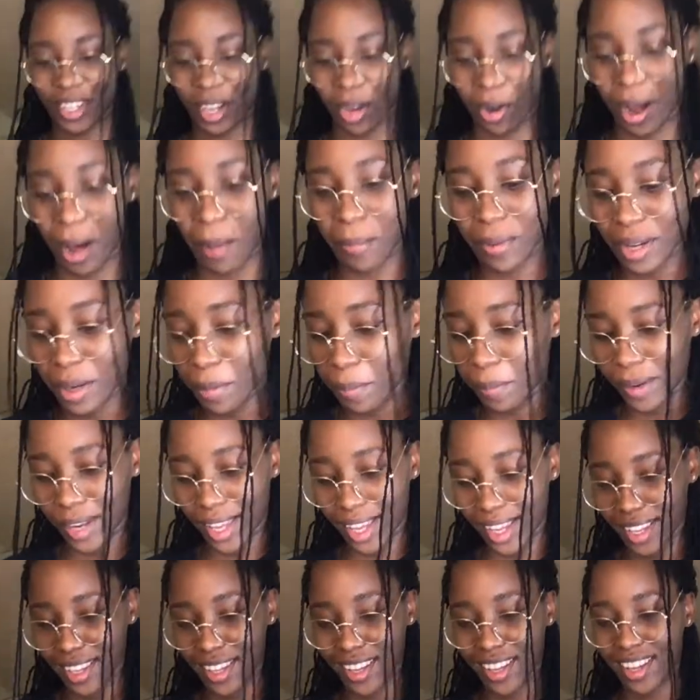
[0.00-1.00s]
I'm going to
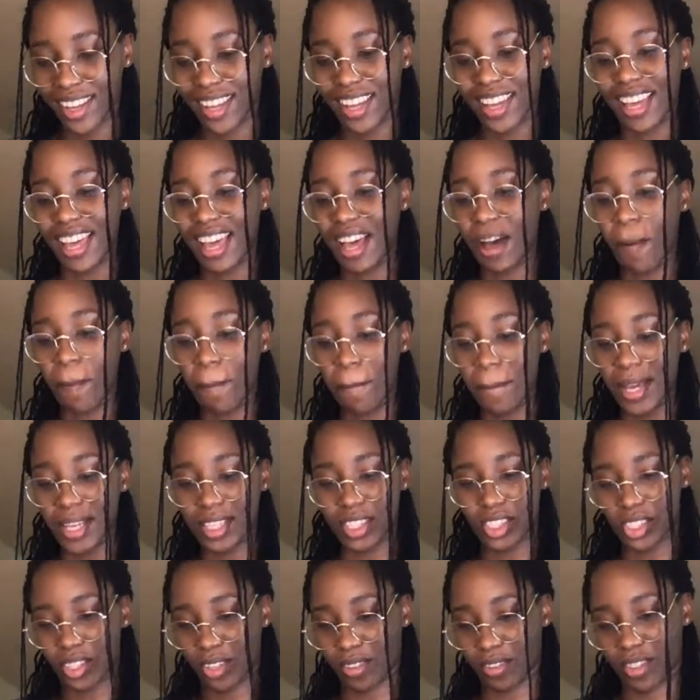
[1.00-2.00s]
play a
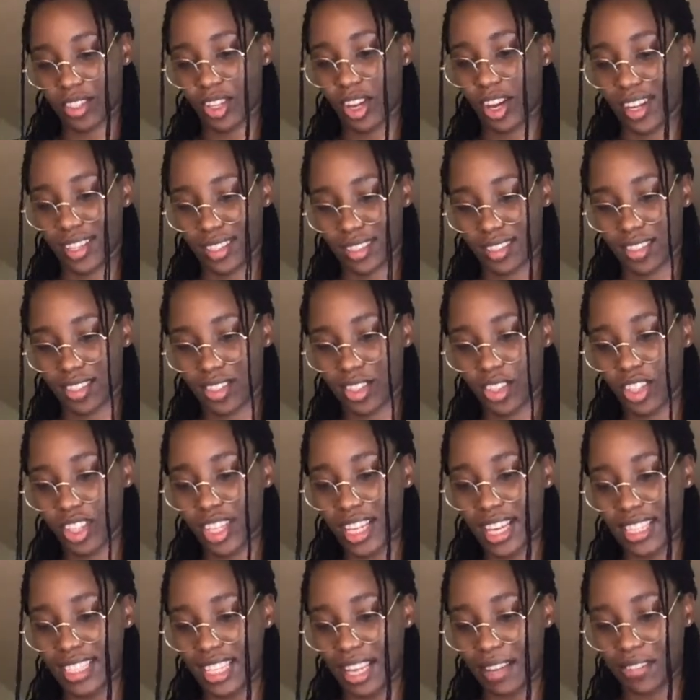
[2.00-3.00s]
mixture of songs, so you
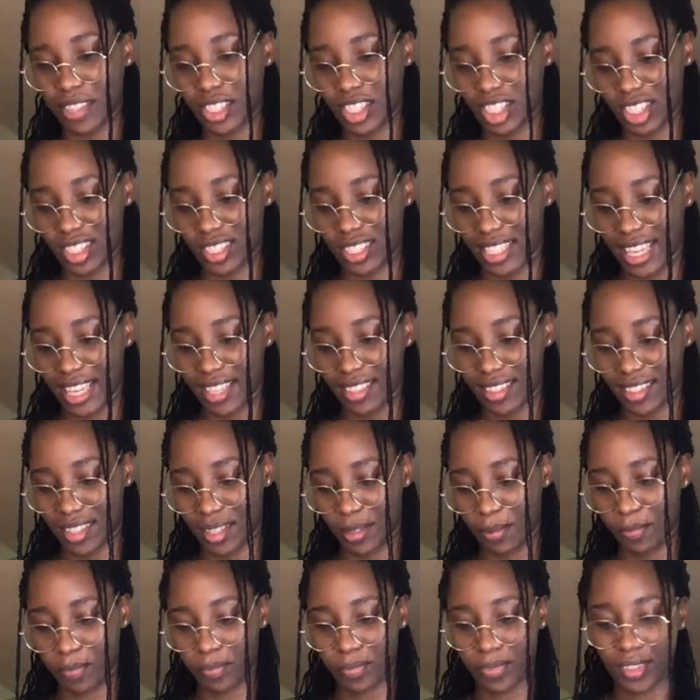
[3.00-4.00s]
guys have to just guess
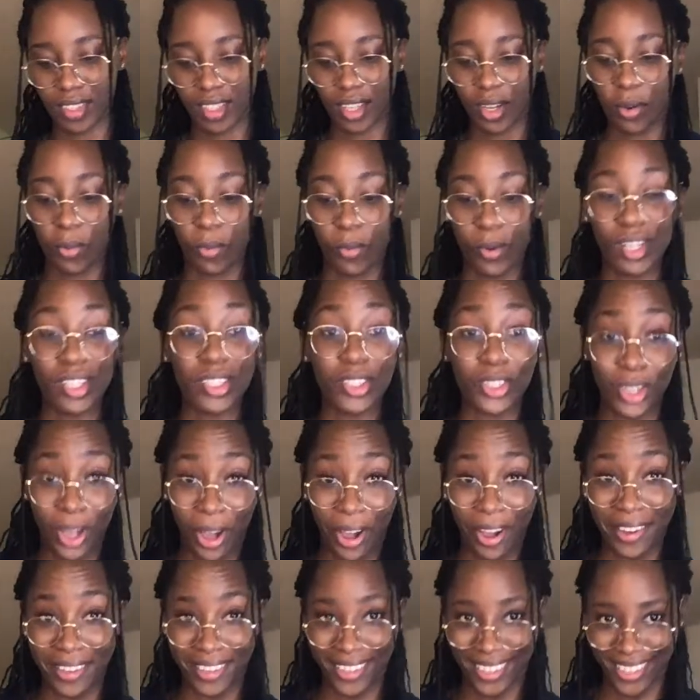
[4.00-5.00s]
them. Which
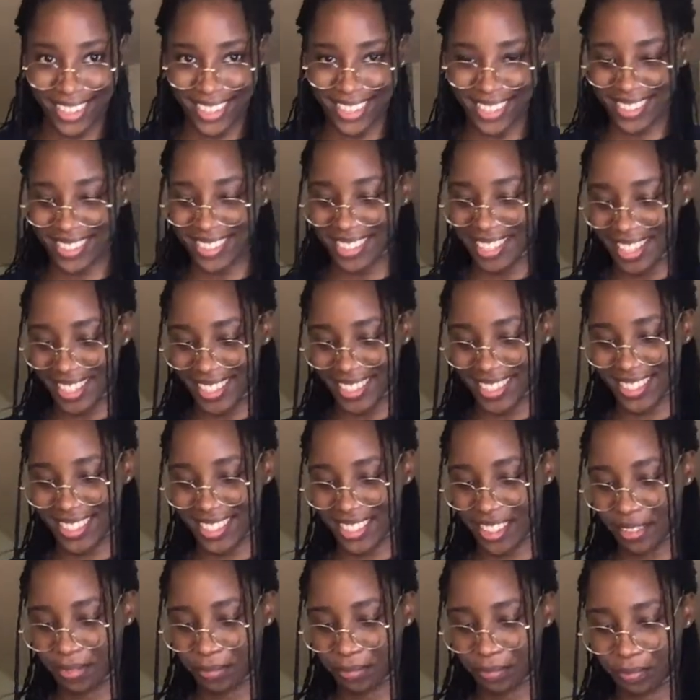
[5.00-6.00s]
song is
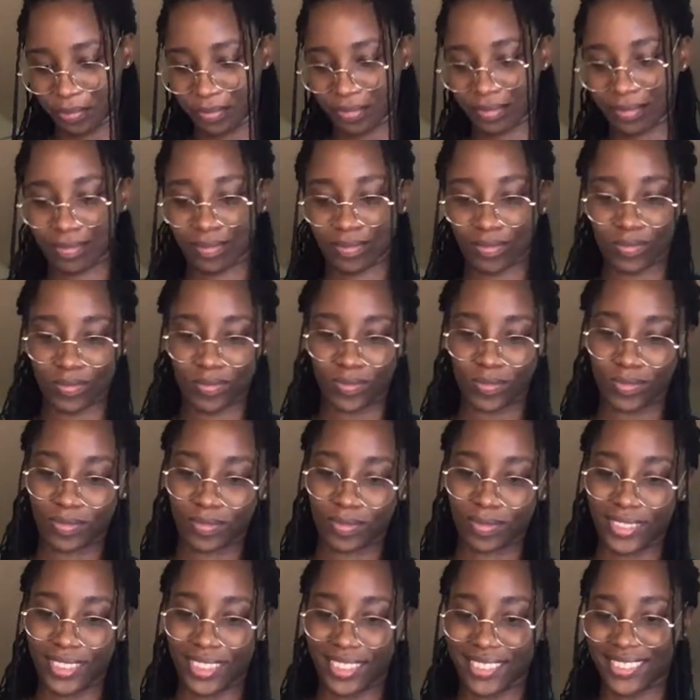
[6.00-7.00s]
this?
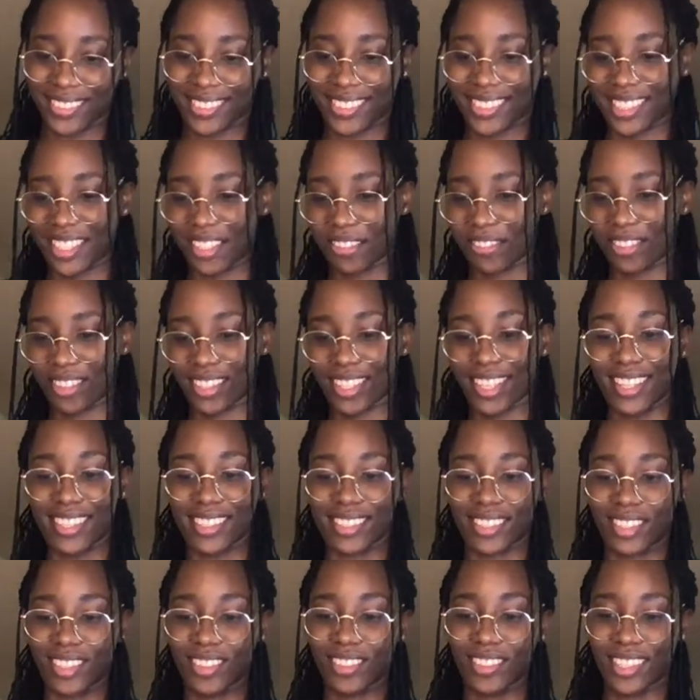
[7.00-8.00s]
See if you guys
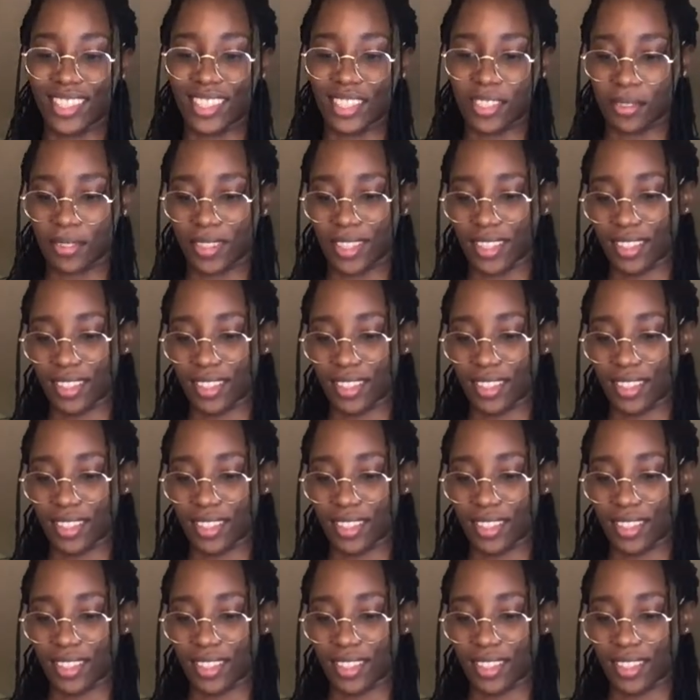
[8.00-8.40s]
know this